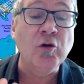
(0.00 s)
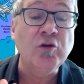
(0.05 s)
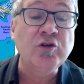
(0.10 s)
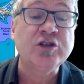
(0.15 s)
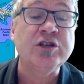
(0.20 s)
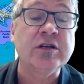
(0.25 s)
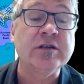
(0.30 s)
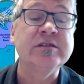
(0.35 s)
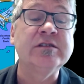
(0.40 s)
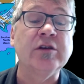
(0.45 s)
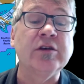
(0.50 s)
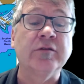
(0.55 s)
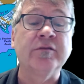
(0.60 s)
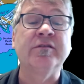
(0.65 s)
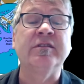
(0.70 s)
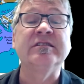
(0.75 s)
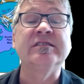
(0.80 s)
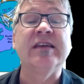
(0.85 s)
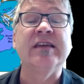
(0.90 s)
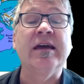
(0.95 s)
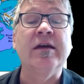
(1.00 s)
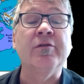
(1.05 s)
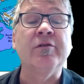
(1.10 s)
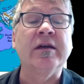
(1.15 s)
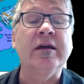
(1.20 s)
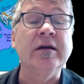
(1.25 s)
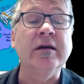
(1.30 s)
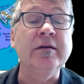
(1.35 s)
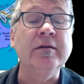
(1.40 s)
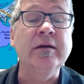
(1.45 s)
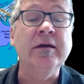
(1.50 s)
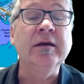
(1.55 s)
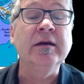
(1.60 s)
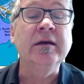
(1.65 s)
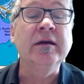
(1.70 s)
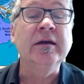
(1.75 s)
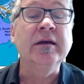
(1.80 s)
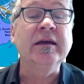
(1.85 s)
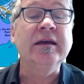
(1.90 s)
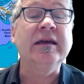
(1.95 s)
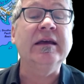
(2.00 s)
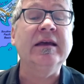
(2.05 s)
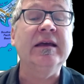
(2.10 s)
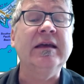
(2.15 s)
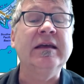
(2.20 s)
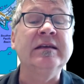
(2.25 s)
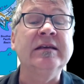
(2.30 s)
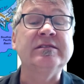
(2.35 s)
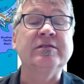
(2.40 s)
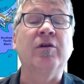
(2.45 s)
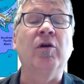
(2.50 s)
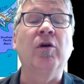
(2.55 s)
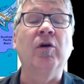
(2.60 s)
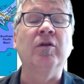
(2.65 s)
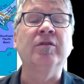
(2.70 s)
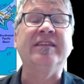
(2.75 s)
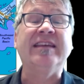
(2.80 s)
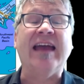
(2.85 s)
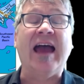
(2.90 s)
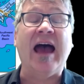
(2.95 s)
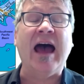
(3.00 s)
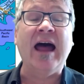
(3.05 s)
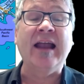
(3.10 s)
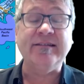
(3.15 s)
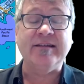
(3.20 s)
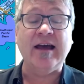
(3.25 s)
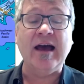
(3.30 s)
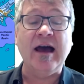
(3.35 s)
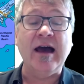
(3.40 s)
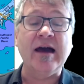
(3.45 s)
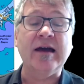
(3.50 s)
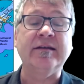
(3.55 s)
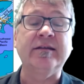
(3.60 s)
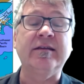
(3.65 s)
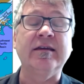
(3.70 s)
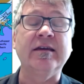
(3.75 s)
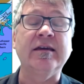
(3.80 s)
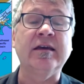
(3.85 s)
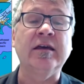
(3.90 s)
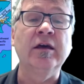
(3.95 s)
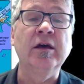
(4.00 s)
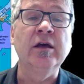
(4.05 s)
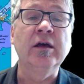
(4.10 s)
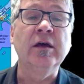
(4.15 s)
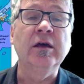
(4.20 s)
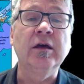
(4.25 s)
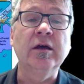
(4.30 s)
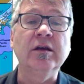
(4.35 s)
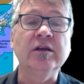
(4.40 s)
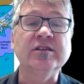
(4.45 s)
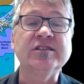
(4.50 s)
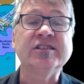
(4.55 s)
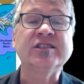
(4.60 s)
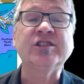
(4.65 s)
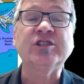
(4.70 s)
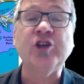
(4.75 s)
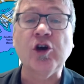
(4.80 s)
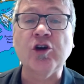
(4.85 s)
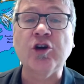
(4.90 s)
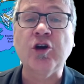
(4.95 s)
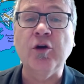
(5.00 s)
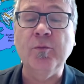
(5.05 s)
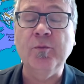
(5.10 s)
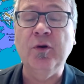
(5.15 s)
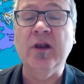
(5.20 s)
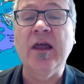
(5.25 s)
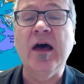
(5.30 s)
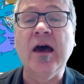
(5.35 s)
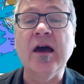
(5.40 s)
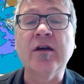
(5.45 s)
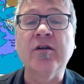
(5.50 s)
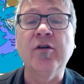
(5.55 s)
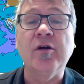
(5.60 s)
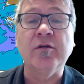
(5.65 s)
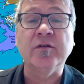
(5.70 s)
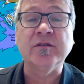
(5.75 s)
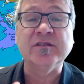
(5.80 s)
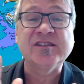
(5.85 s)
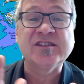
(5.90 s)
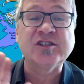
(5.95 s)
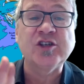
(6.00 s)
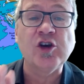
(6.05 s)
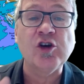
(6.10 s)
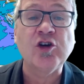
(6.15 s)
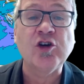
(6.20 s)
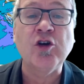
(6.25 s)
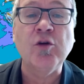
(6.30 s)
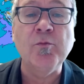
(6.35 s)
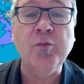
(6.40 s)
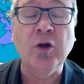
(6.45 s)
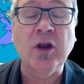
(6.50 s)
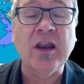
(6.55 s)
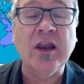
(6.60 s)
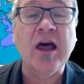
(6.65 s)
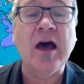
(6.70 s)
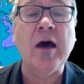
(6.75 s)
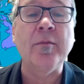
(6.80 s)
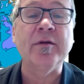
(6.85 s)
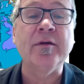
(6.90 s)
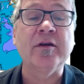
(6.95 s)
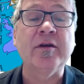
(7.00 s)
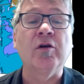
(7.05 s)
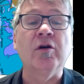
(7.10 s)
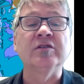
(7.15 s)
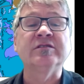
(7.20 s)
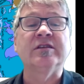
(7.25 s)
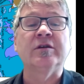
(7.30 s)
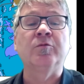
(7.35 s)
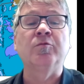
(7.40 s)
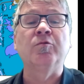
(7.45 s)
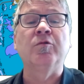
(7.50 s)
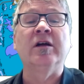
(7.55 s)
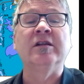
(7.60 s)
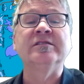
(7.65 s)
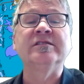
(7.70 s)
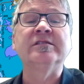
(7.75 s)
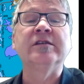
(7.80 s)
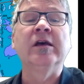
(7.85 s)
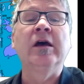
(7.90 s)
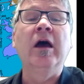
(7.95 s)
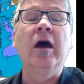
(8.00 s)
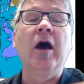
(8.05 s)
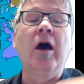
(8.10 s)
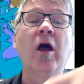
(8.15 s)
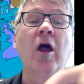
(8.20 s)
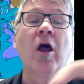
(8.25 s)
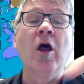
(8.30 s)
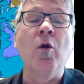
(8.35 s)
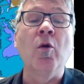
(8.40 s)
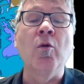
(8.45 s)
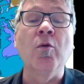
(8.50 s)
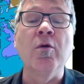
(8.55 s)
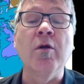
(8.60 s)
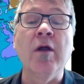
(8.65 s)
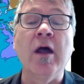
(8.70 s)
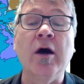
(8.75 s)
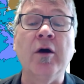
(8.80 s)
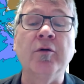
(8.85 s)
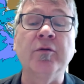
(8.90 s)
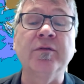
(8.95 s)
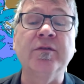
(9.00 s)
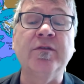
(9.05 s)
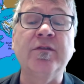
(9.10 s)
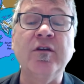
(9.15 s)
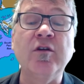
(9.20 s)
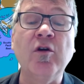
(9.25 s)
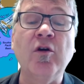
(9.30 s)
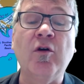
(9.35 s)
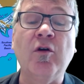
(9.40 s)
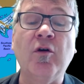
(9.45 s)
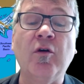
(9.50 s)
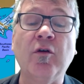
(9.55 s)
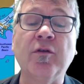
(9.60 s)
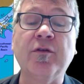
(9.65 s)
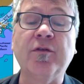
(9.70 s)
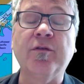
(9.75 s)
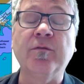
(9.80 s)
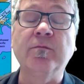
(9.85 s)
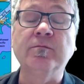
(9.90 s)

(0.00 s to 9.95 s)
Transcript: oceans of this area is called the Antarctic Circumpolar Current. Circumpolar because it runs around the Earth.